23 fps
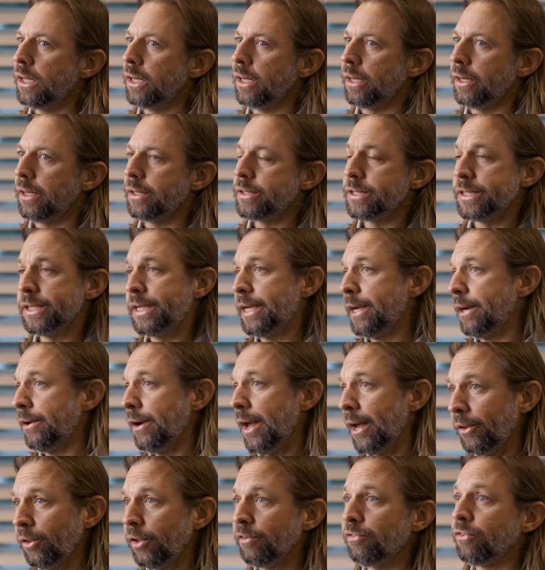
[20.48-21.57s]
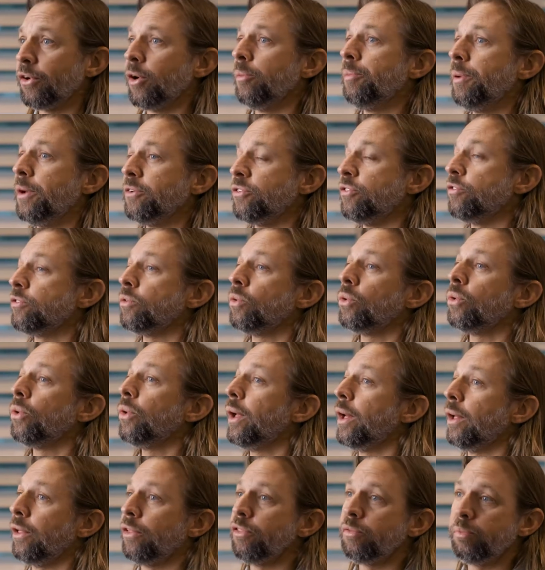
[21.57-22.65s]
Uh, to care not only for our patients' oral
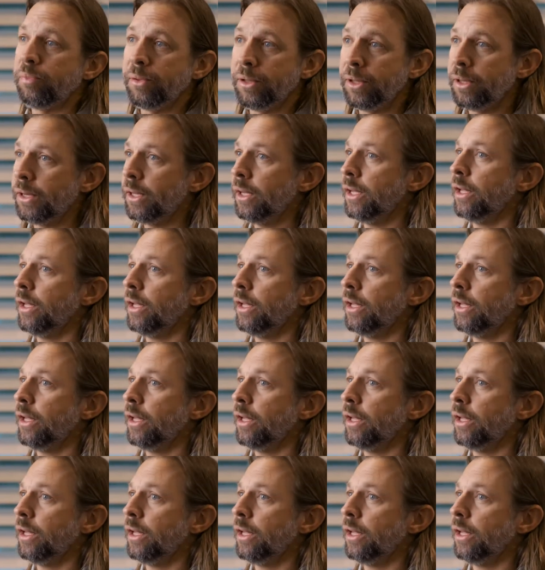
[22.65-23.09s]
health, but